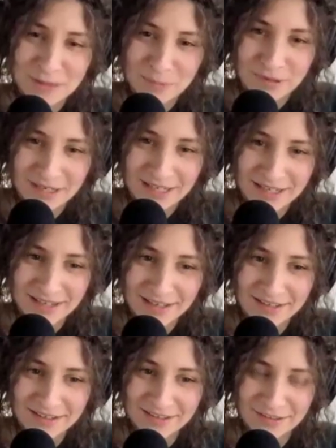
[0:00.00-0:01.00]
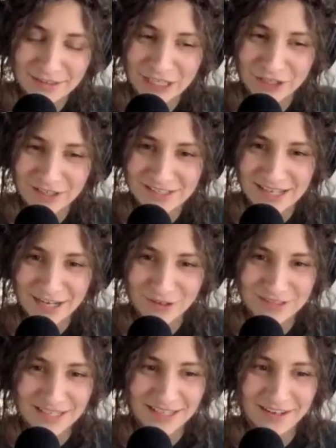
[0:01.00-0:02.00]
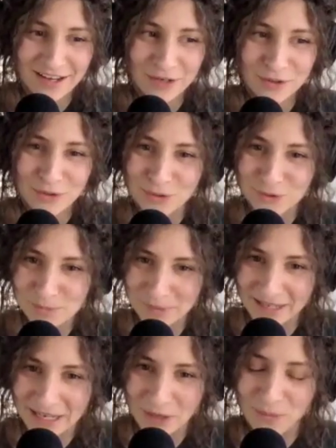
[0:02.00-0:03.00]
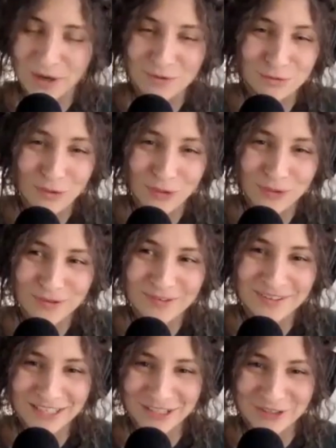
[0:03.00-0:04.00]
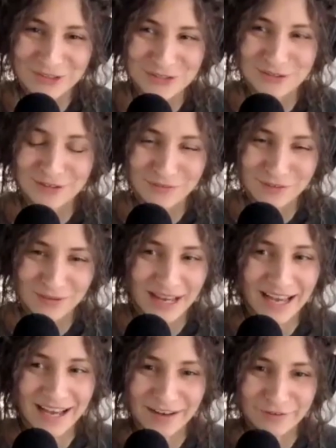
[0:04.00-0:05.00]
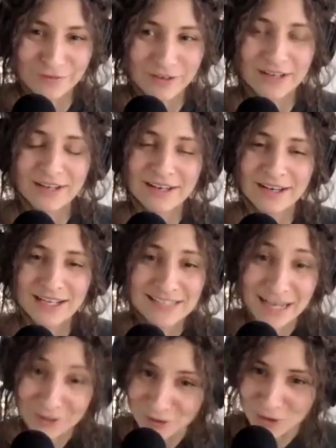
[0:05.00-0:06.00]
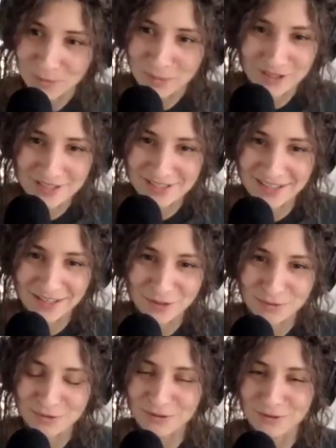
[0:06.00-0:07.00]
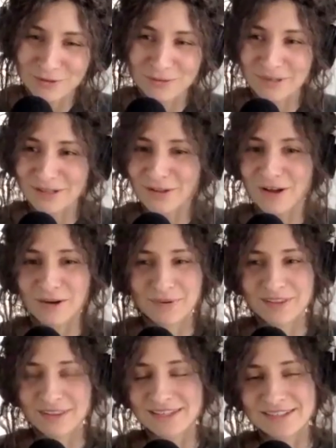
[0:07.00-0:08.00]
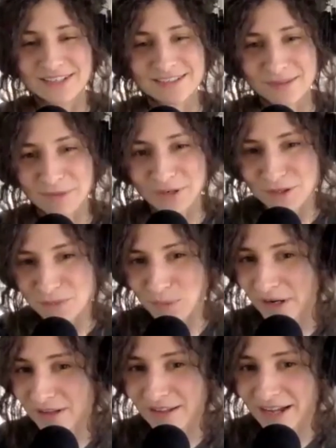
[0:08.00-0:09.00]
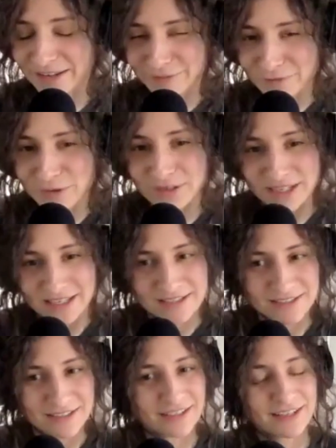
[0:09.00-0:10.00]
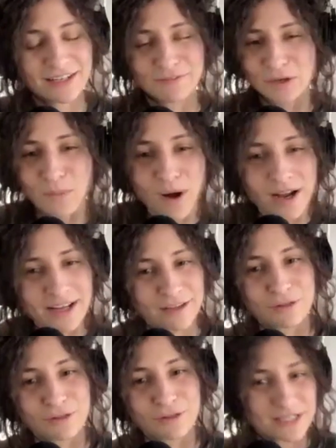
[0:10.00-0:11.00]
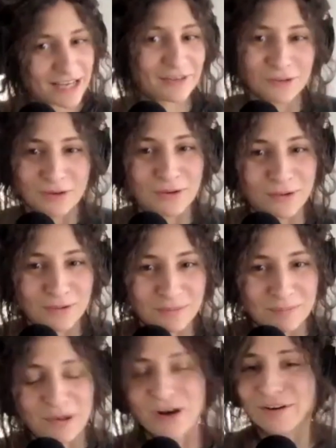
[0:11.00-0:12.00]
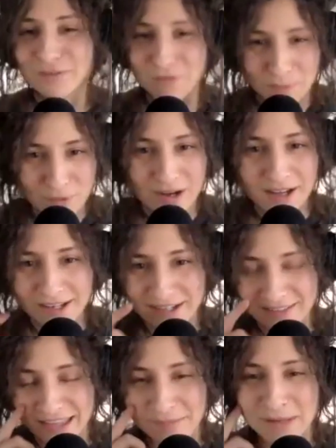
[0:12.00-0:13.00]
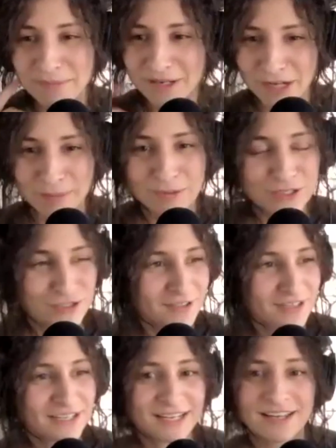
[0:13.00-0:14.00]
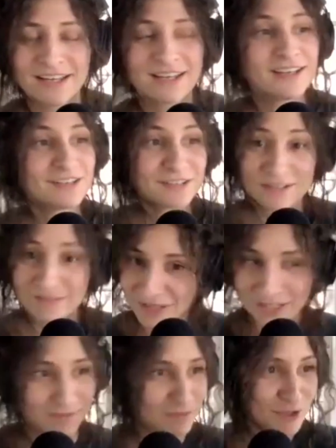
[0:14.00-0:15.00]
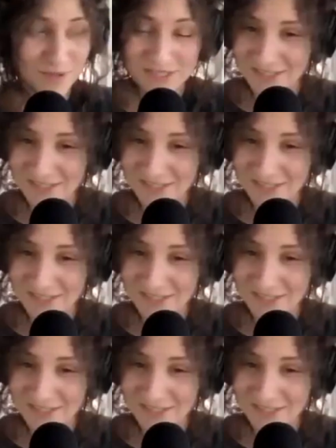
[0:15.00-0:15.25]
pretty clear and dialed in on who's playing what role. So if you have a technical person in the room along with, let's say, someone who's more client focused, if you're walking through a technical part of the product, that might be an opportunity to, do a